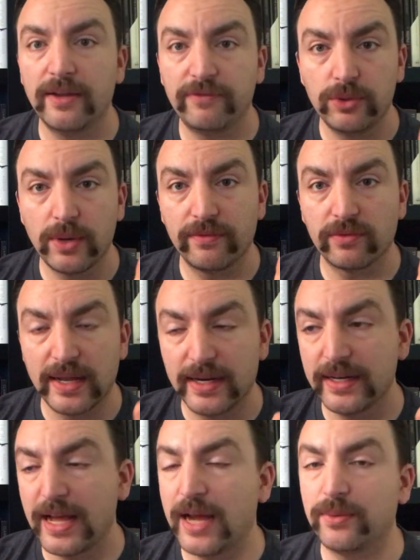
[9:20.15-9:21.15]
If you have read
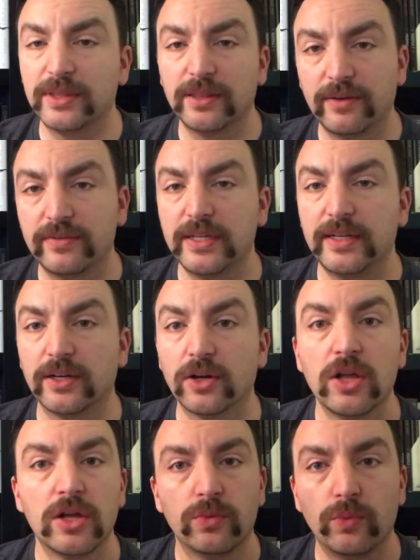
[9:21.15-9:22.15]
it, I would love to
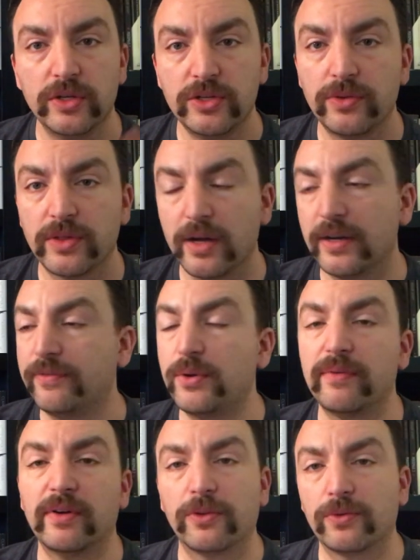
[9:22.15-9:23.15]
hear what you thought. If you
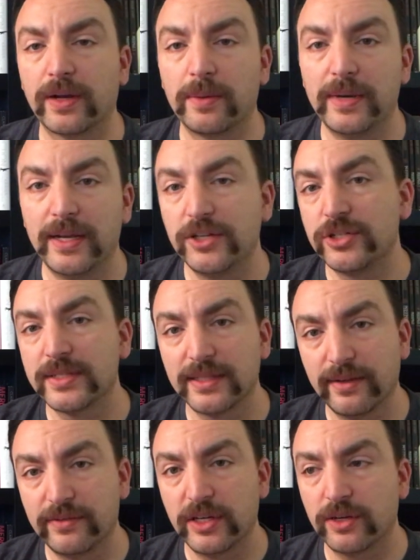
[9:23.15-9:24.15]
have other recommendations, I'd
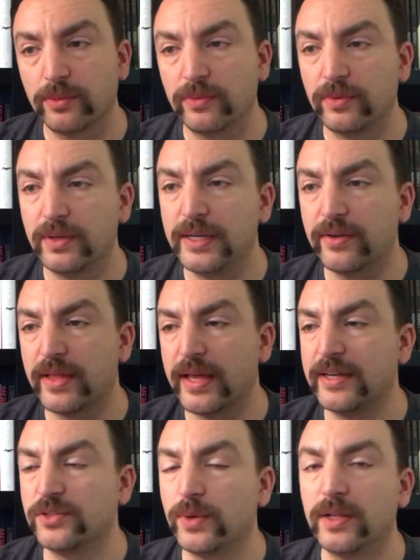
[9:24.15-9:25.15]
love to hear, hear that
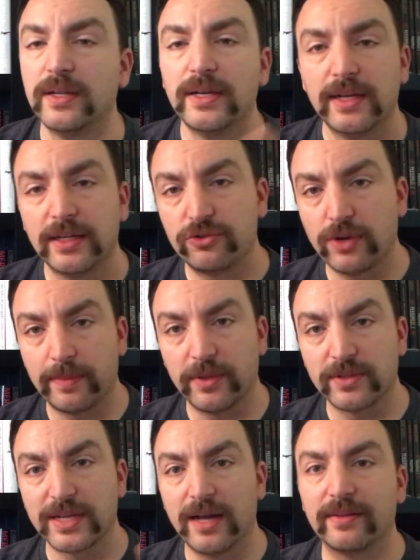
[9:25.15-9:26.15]
as well. Drop
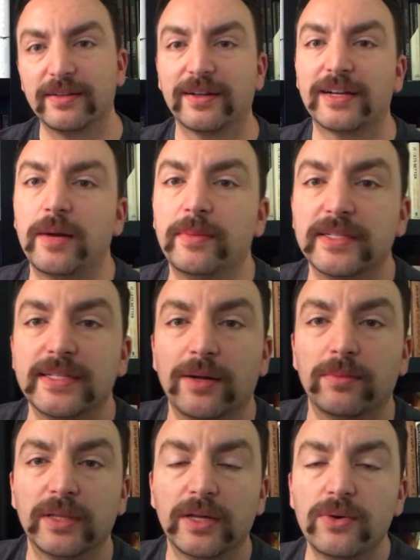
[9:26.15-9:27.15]
those com- comments
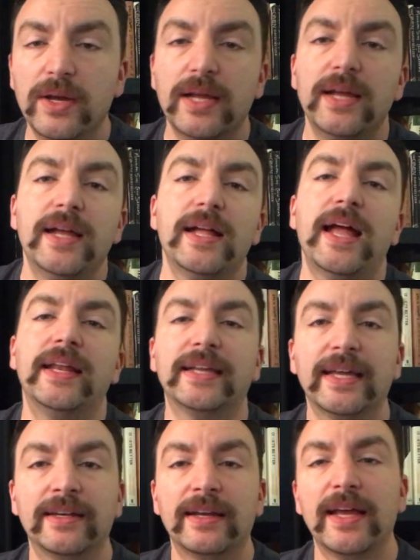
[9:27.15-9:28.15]
down below. And
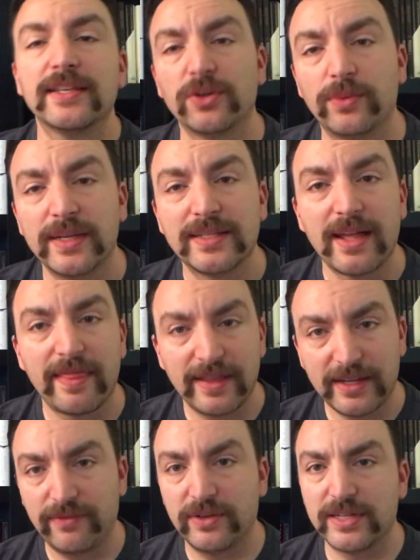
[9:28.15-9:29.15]
again, as always,
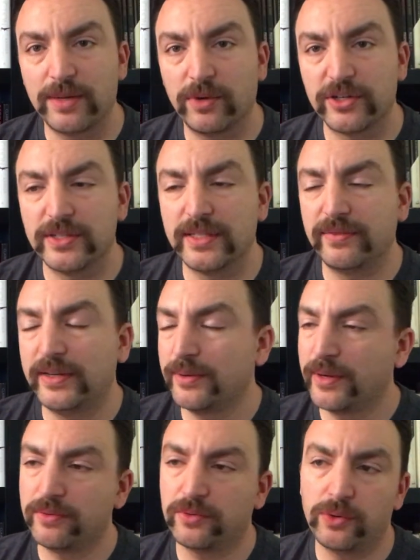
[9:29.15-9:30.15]
thank you for your time watching this video.
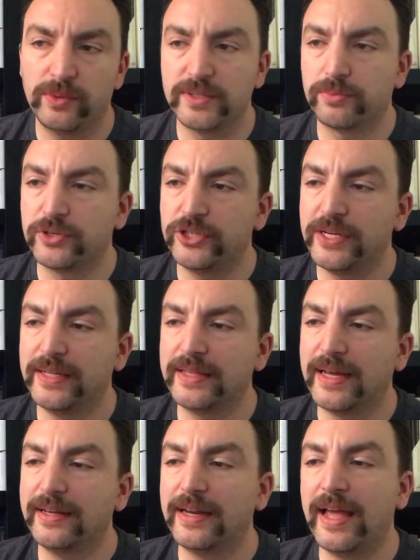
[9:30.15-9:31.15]
I always appreciate
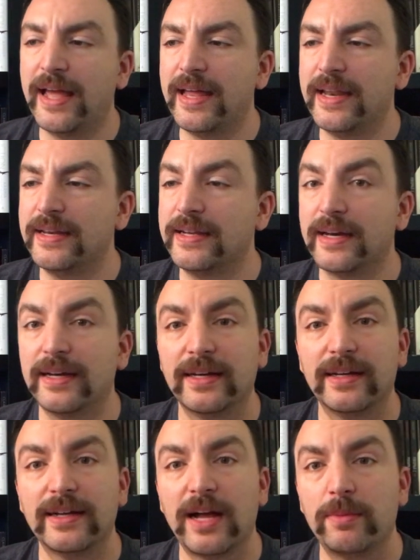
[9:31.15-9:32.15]
that. And
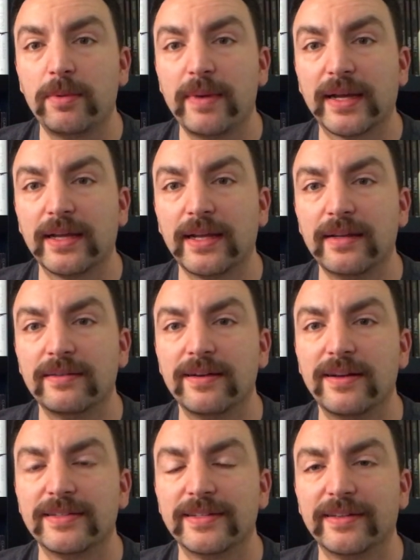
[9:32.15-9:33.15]
uh, I'll be back again.
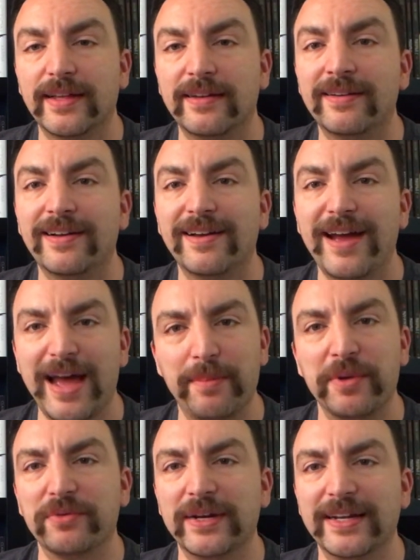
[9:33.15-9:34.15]
Until then,
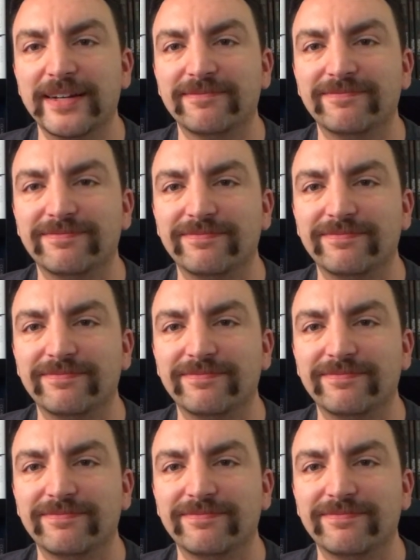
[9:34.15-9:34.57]
happy reading.